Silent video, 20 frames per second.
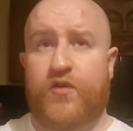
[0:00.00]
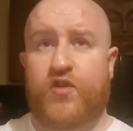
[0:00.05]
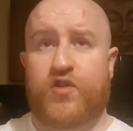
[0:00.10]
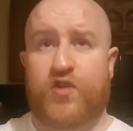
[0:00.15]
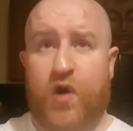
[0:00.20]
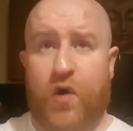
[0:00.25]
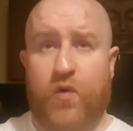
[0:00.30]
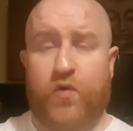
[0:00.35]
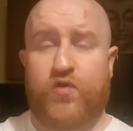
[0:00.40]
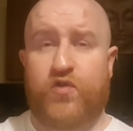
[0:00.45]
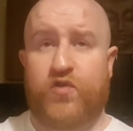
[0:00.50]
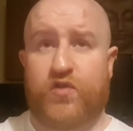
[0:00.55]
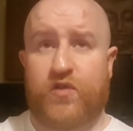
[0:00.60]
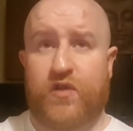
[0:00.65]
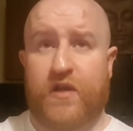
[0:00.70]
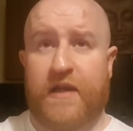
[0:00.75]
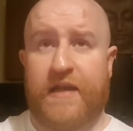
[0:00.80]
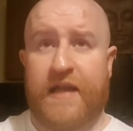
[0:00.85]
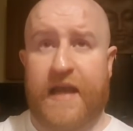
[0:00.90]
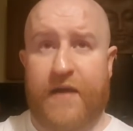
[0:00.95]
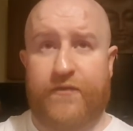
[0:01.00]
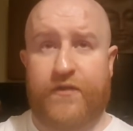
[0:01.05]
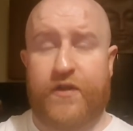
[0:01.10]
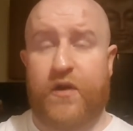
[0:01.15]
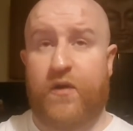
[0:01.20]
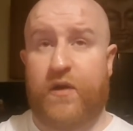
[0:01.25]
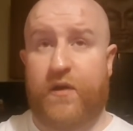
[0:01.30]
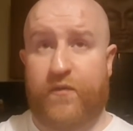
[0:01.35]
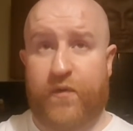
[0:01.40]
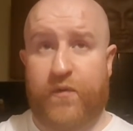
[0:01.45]
sosh in the
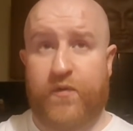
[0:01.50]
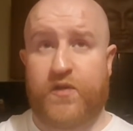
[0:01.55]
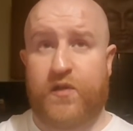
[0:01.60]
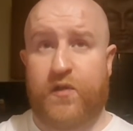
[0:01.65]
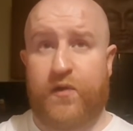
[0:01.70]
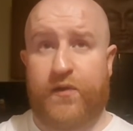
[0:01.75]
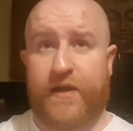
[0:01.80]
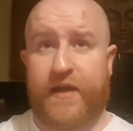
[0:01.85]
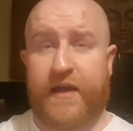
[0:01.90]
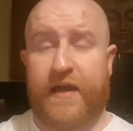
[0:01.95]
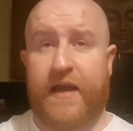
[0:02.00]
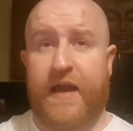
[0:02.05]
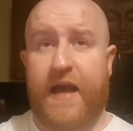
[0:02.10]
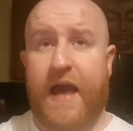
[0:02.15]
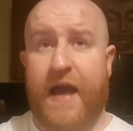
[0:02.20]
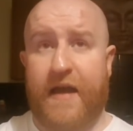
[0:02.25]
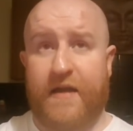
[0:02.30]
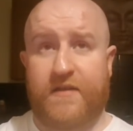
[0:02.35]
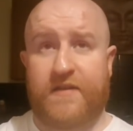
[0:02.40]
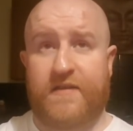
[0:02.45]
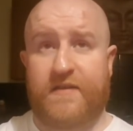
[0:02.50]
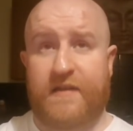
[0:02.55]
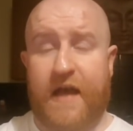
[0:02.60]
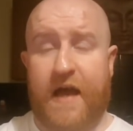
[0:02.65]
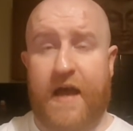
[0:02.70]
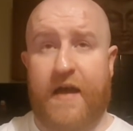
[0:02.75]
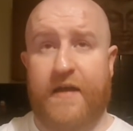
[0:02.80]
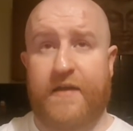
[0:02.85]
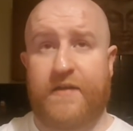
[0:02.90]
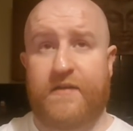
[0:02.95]
afternoon if we was lucky,
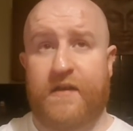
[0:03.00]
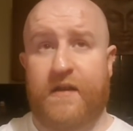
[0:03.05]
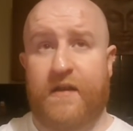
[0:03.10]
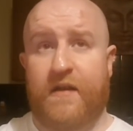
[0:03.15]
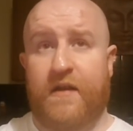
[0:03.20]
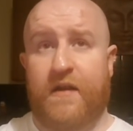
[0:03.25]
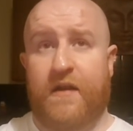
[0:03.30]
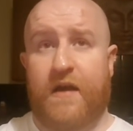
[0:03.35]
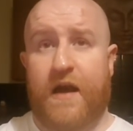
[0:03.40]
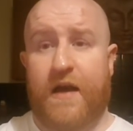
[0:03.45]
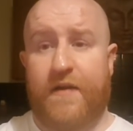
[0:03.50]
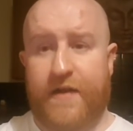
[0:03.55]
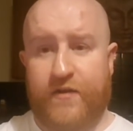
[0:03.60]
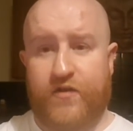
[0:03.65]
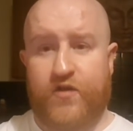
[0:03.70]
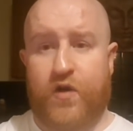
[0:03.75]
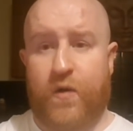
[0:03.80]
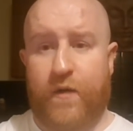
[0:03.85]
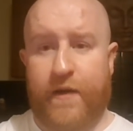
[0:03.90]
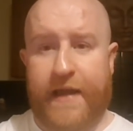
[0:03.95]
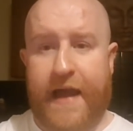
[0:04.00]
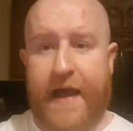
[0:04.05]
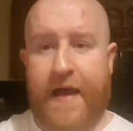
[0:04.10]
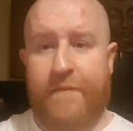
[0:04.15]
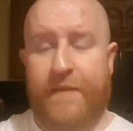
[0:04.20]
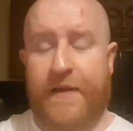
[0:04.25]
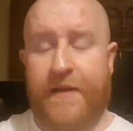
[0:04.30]
exercise, and then to go and get